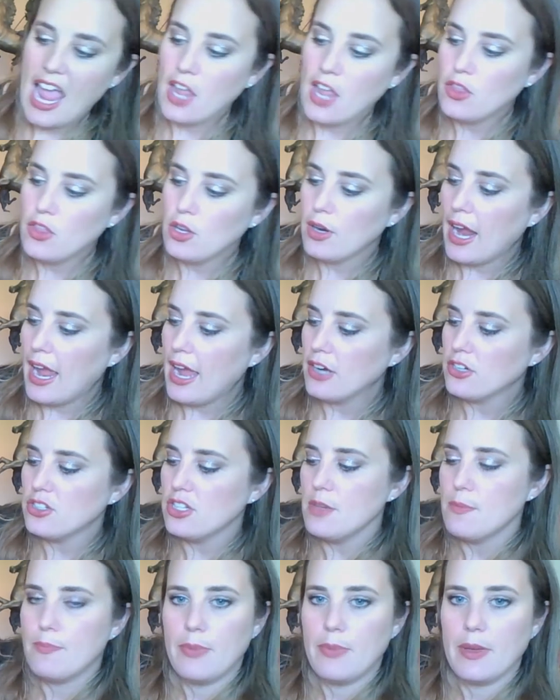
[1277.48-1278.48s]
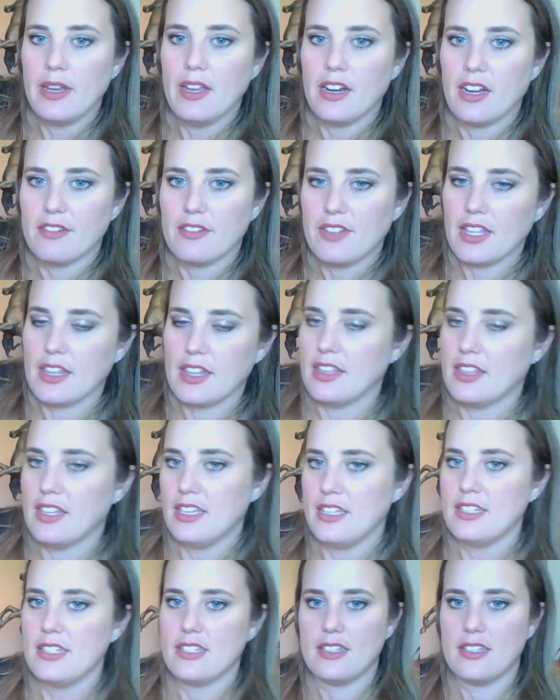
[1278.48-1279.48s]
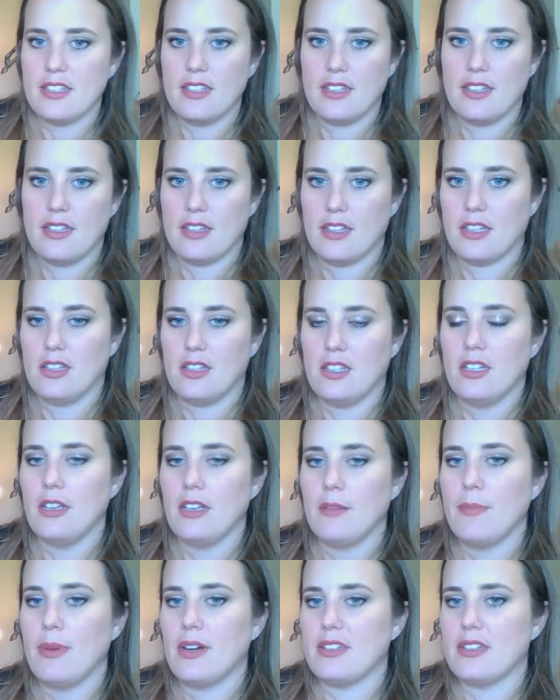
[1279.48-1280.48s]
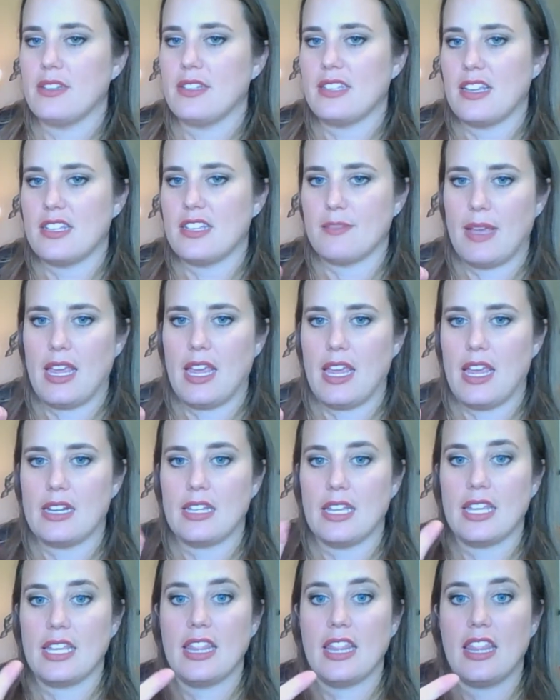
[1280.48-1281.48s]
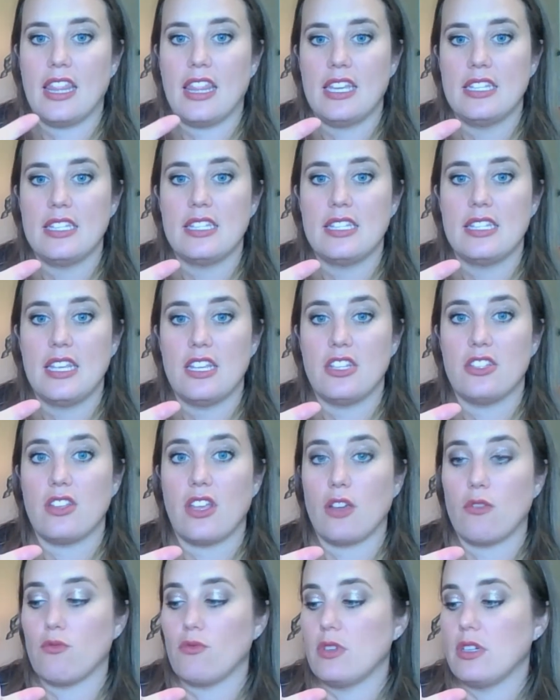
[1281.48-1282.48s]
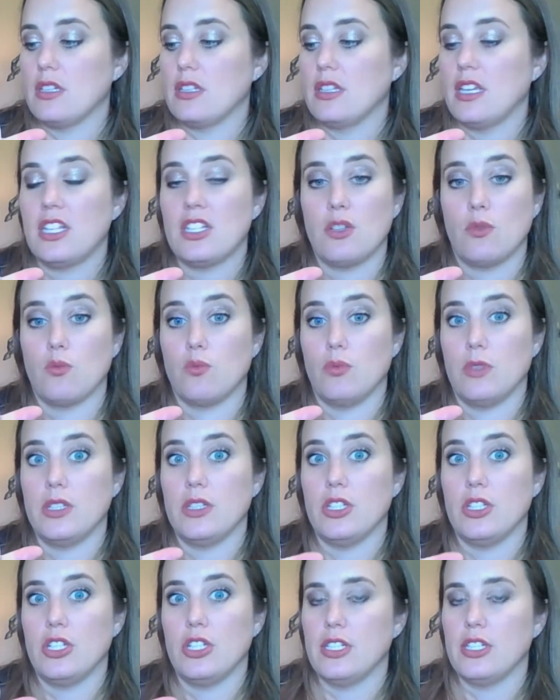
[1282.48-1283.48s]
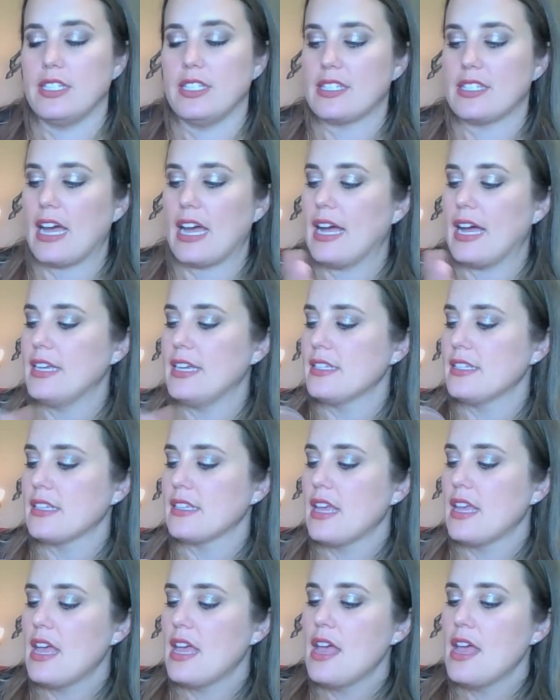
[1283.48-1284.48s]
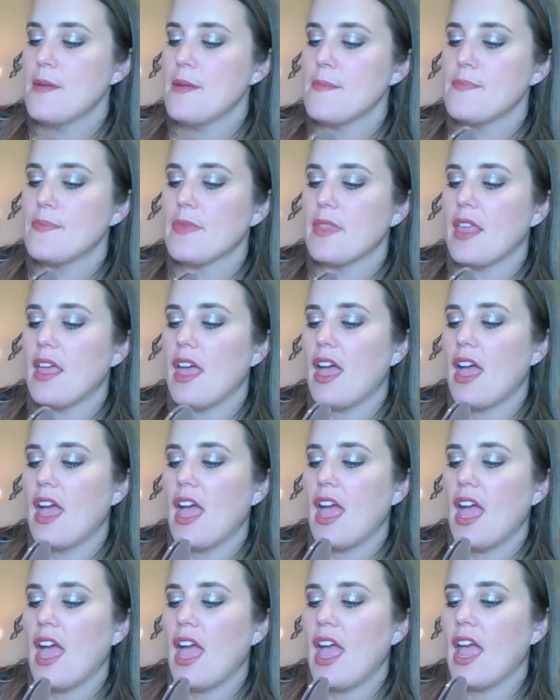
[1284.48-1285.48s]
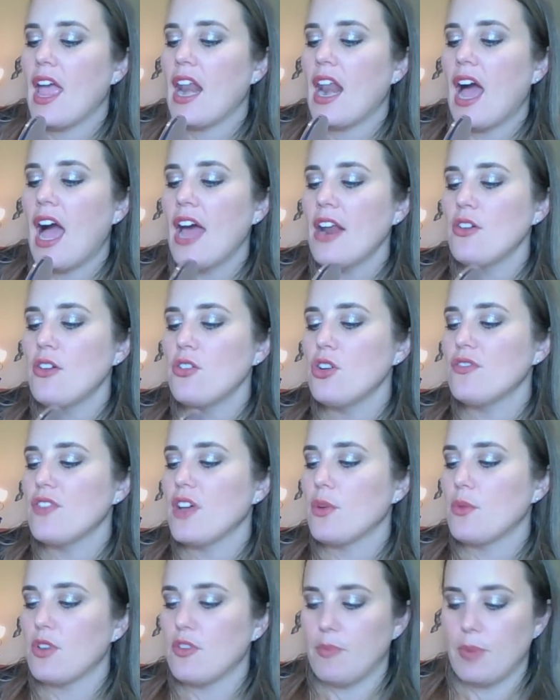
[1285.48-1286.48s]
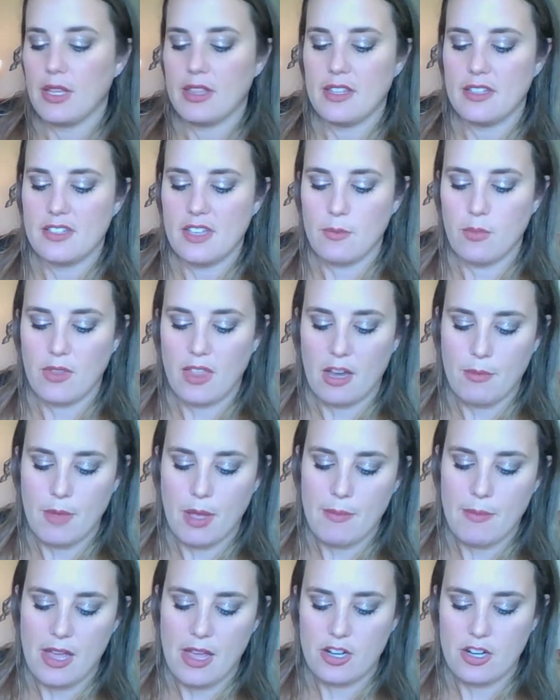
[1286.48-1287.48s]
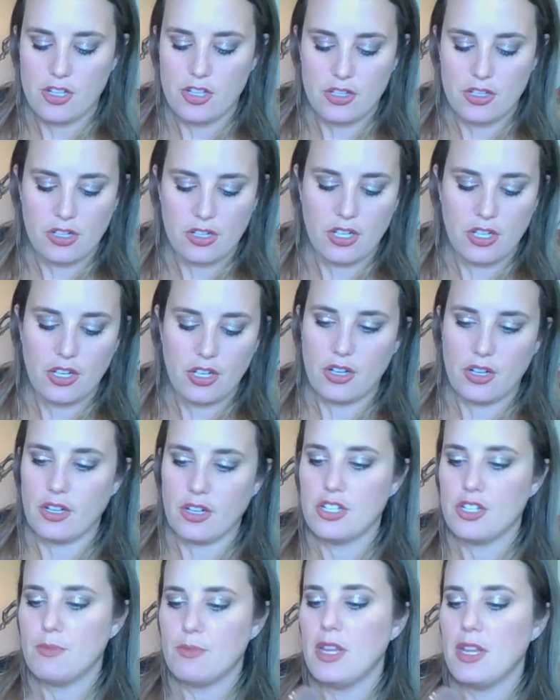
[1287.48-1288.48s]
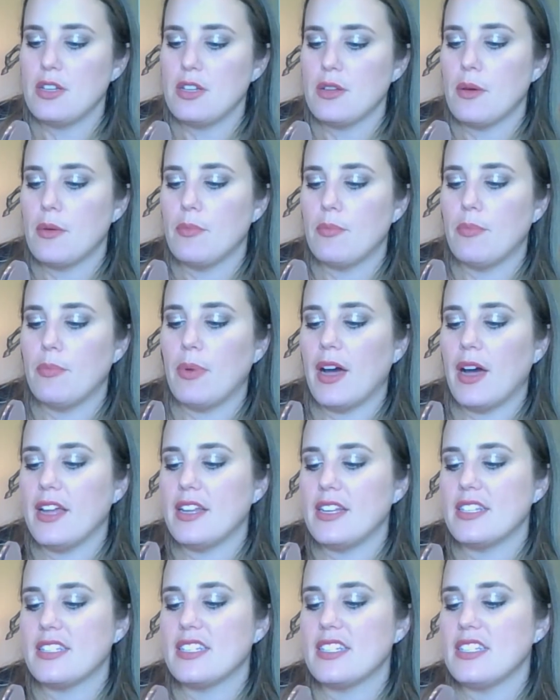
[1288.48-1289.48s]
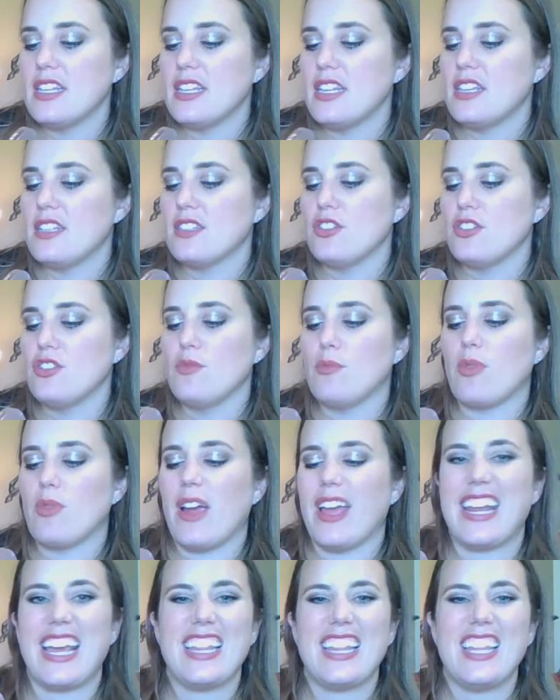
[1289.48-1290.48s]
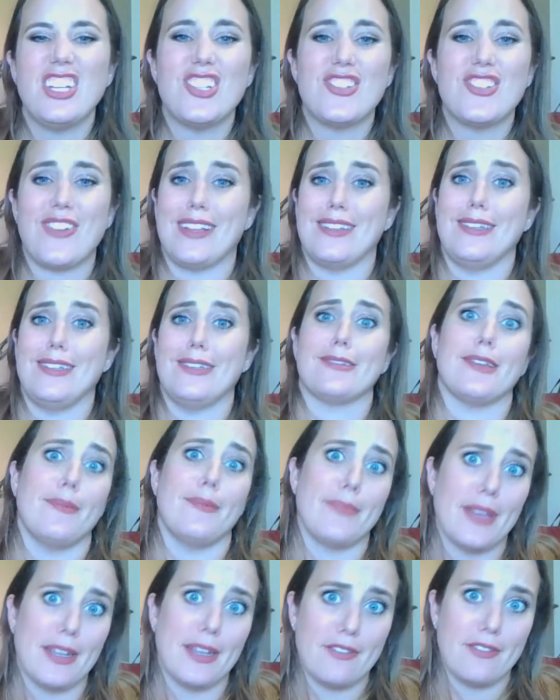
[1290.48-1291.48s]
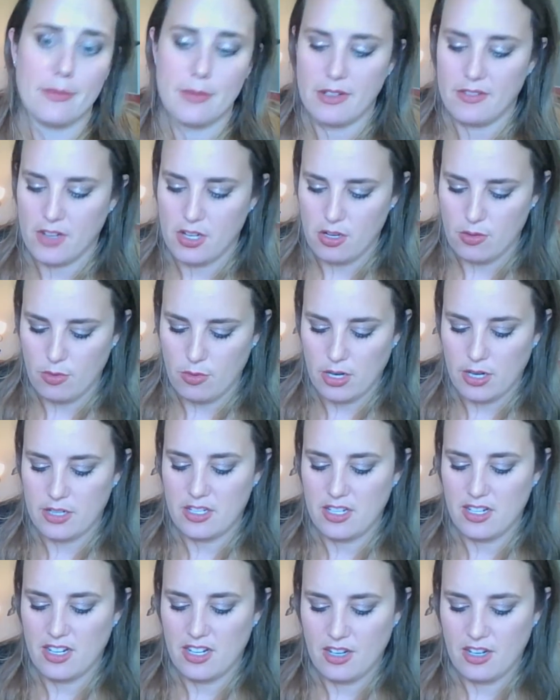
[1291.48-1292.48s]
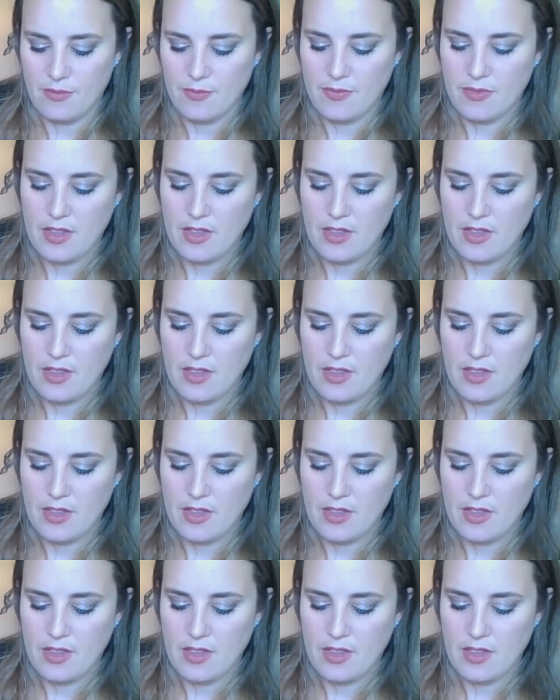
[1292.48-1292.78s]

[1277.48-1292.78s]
And they're actually big enough. Like this, like look compared to the size of my hand. Like this is like real, it's a really good size. And I don't know if I would have picked this up without my manager's encouragement, but since it is a new brand, I like to try at least something from every new brand, you know?